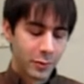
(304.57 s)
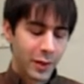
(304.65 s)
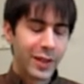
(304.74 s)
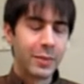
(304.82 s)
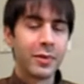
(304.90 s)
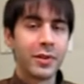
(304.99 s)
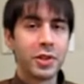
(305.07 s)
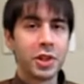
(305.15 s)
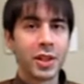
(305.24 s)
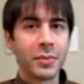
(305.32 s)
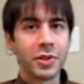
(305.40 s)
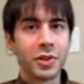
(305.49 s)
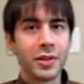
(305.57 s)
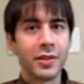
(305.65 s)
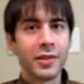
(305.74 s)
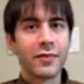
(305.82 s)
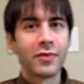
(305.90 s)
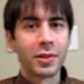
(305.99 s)
wind up with a geometry
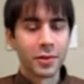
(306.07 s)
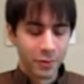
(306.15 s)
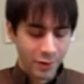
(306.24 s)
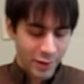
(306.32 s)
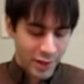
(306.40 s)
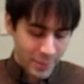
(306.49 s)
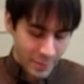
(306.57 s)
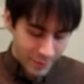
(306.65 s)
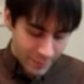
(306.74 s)
that's far too steep.